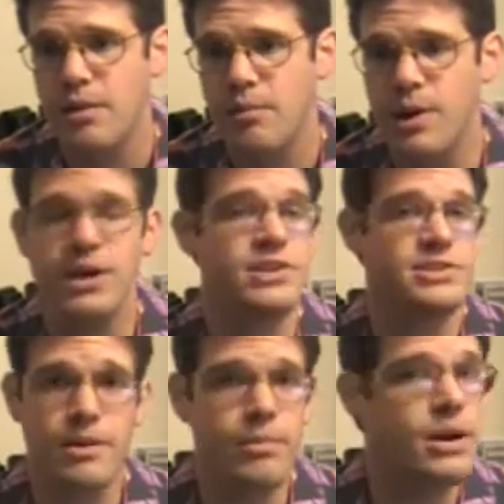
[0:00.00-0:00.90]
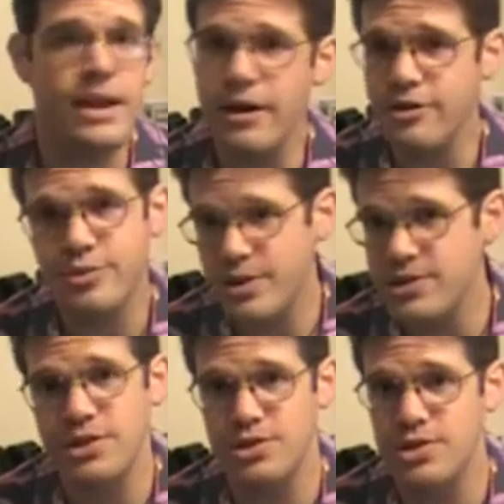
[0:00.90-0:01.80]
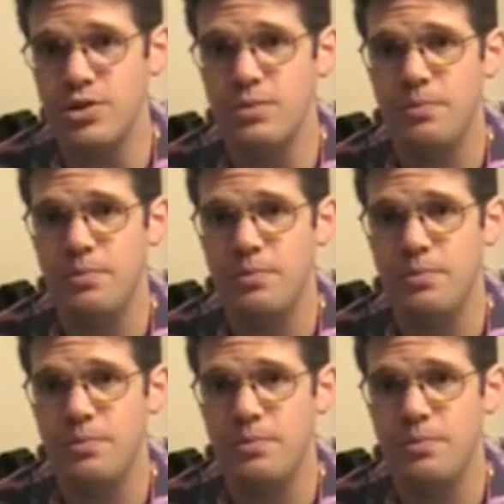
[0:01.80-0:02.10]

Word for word: because somebody else wants us to.